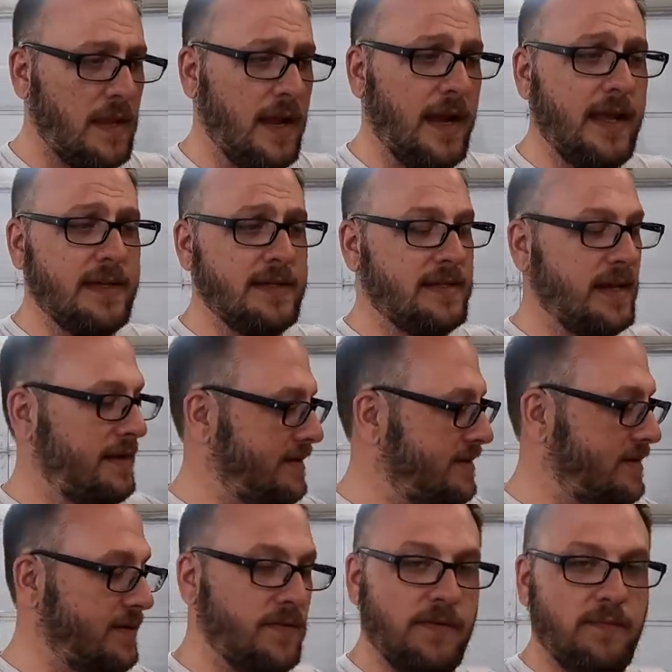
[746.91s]
It is
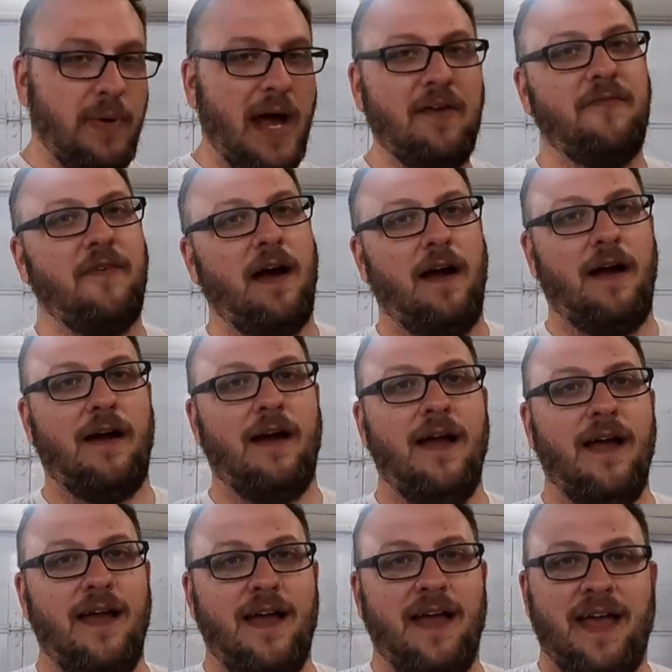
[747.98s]
by
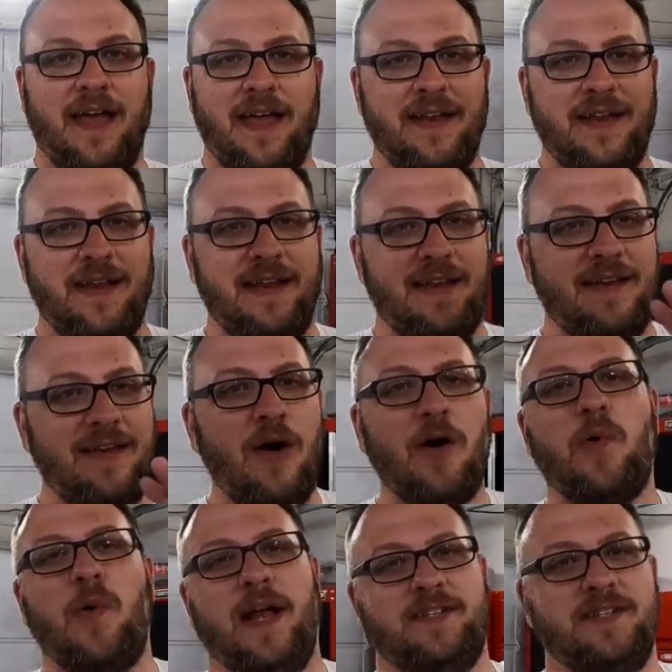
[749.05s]
far, no
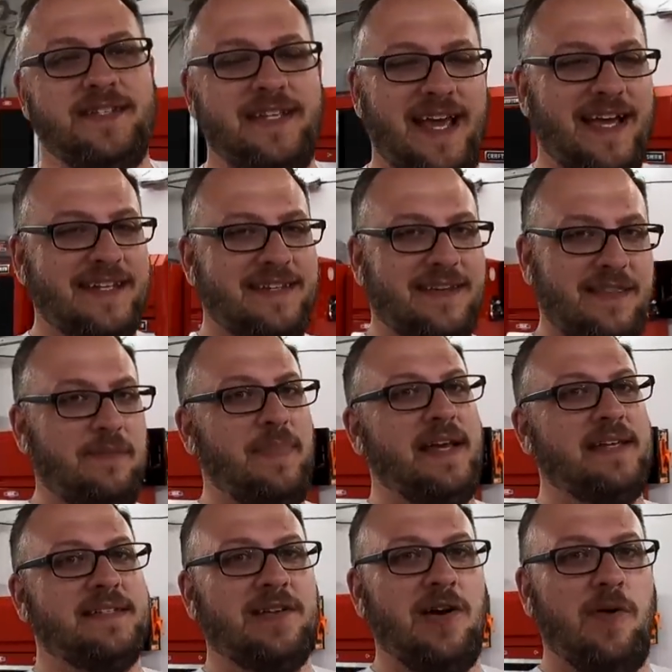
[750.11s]
questions asked, the
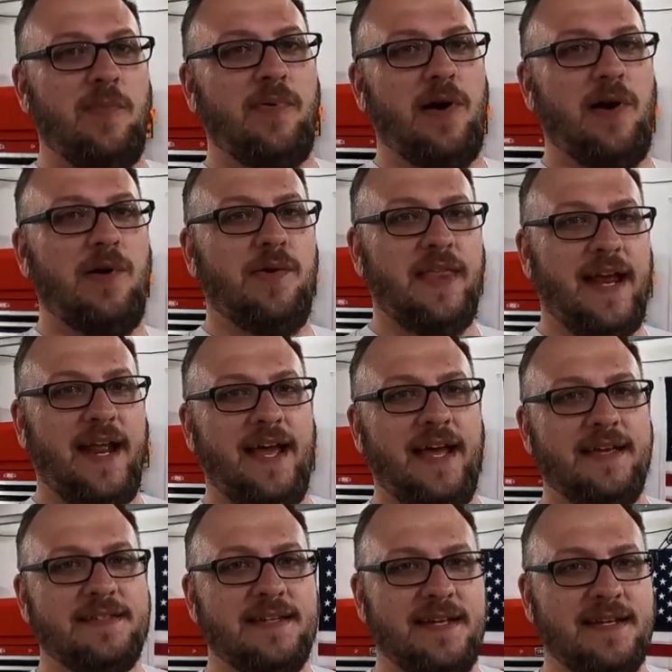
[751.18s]
best GoPro that
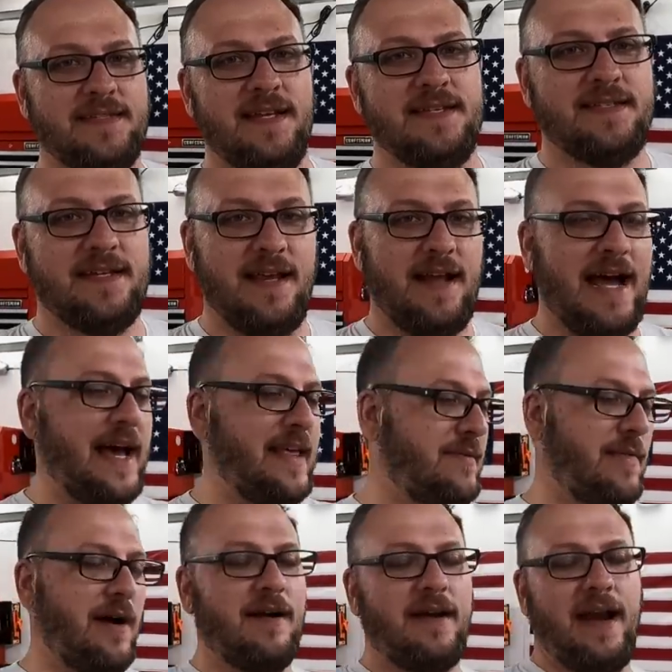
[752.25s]
has existed on the
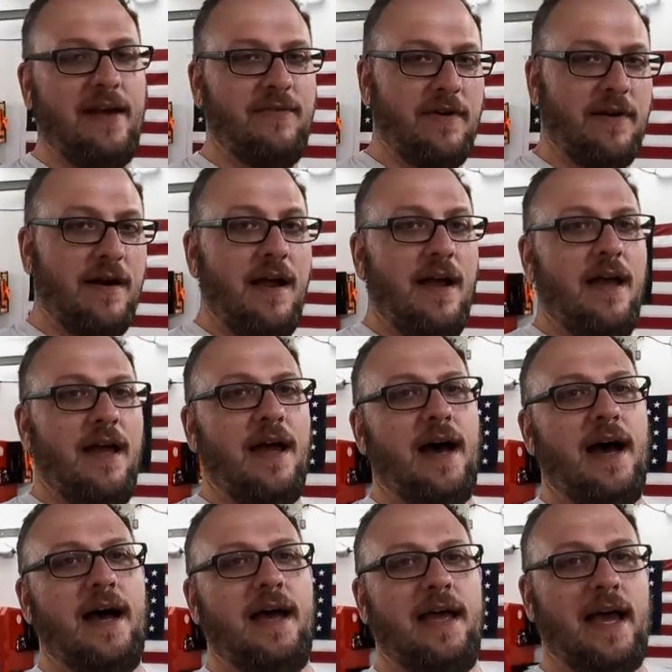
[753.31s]
market ever.
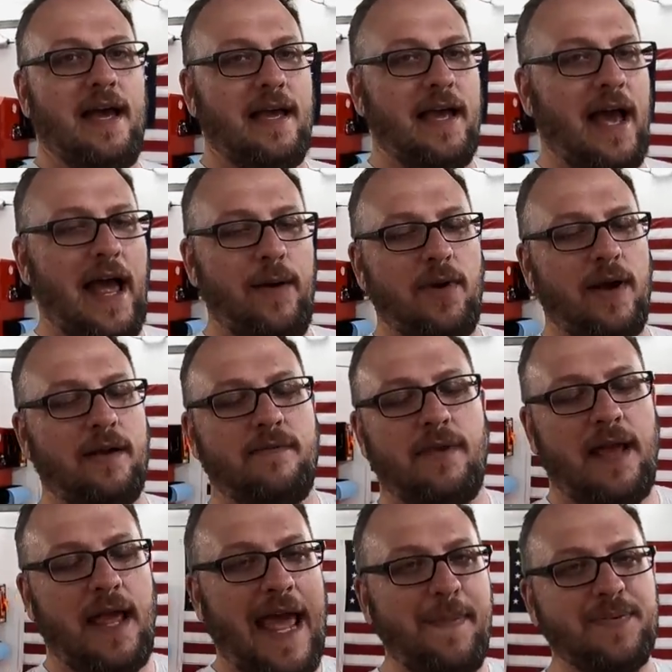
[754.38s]
I would
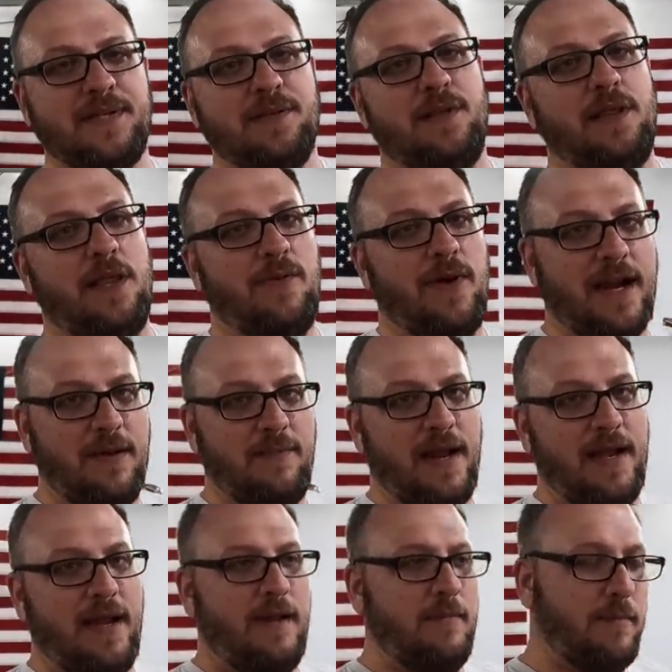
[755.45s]
absolutely
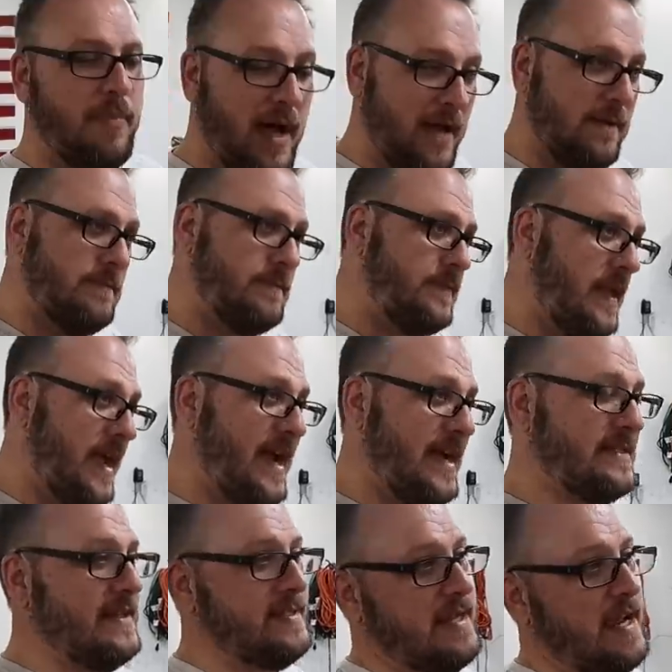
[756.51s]
recommend it, but as I